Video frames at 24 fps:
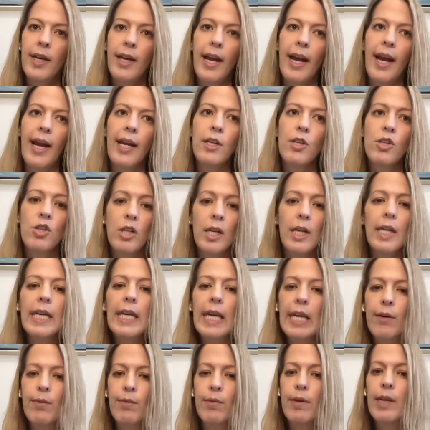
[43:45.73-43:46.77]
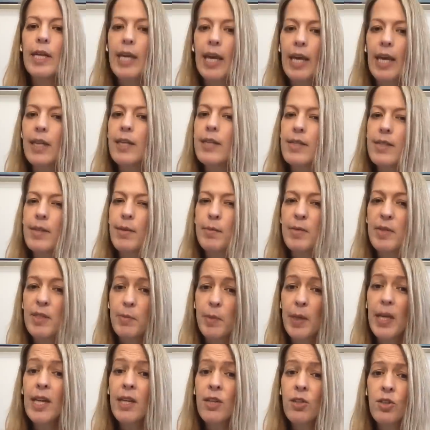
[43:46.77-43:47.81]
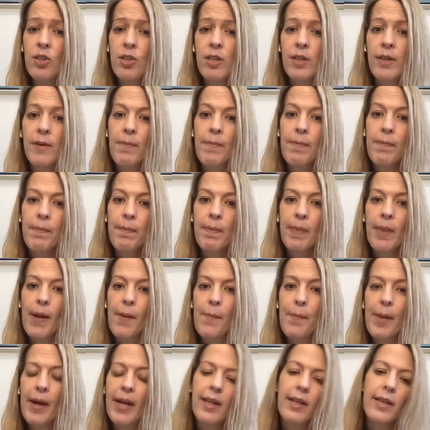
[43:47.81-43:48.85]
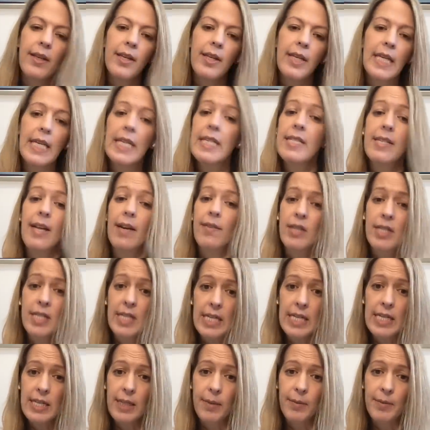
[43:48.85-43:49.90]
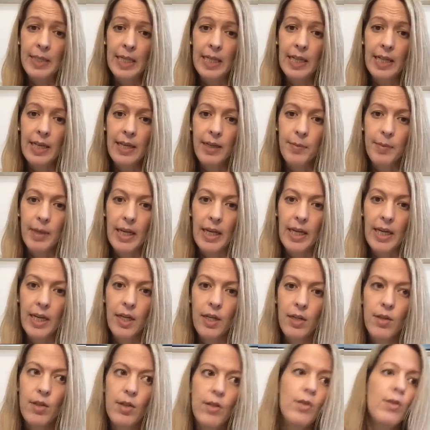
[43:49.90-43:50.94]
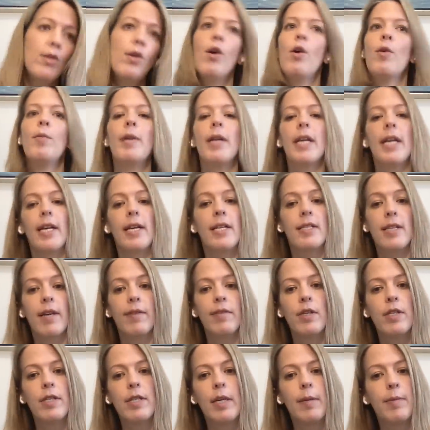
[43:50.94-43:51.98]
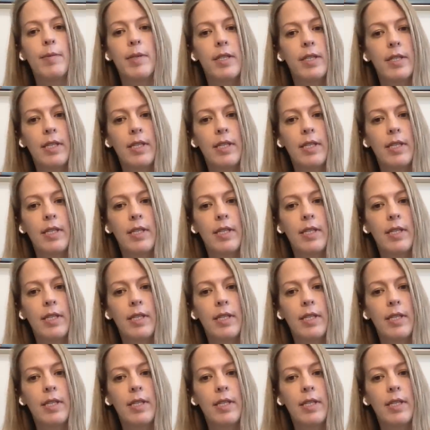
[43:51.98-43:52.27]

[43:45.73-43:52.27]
And she regained some speech, but he's never seen somebody like me. Nobody has ever seen